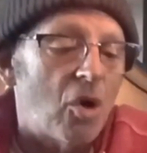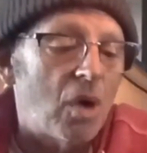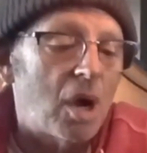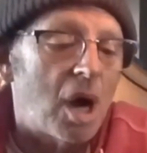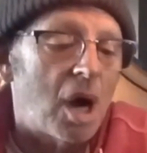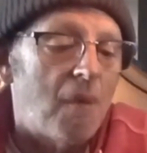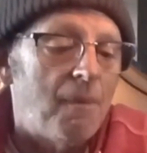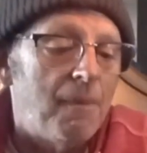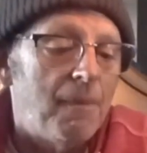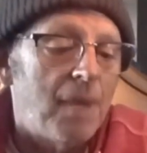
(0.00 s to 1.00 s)
you know,
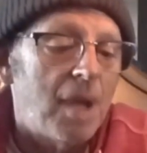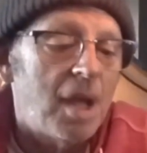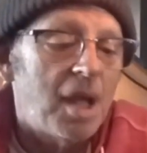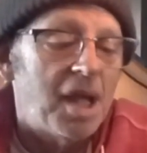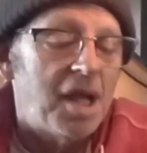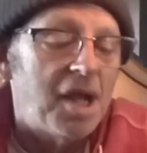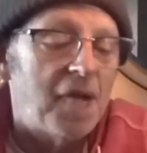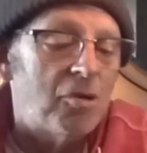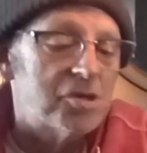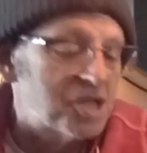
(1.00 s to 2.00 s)
um,
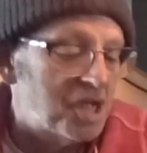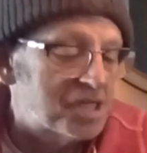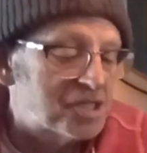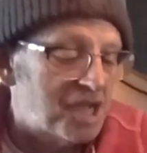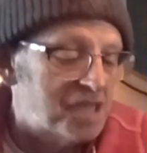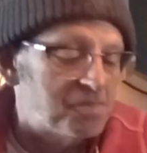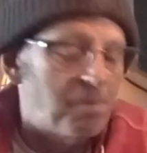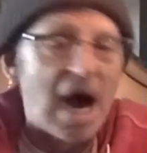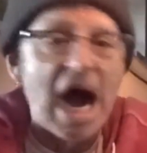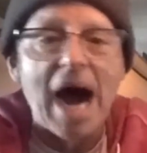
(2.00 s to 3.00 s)
it, it was. It's
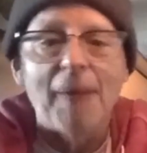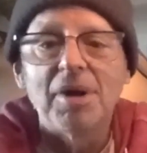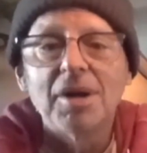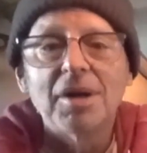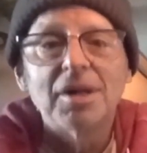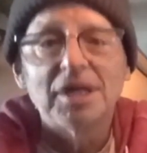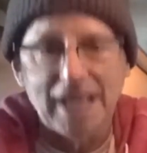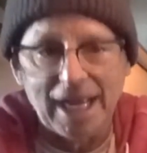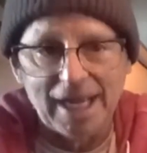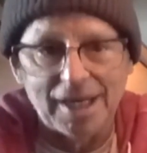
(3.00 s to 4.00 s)
it's Bob
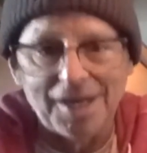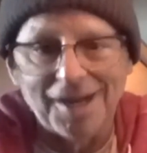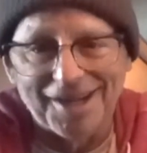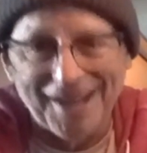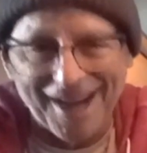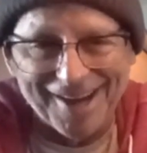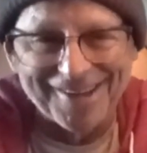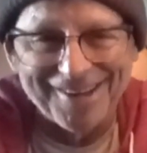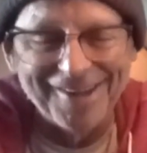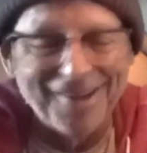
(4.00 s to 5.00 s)
Gainey
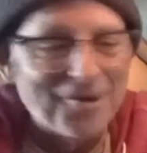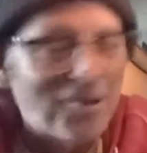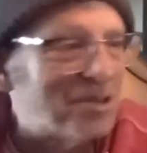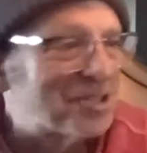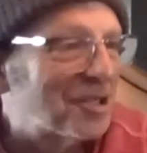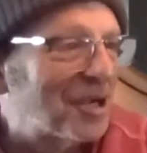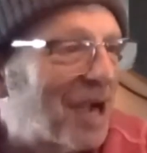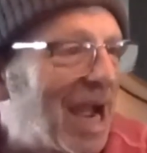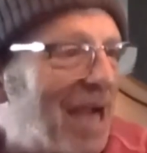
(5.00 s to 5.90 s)
again, who's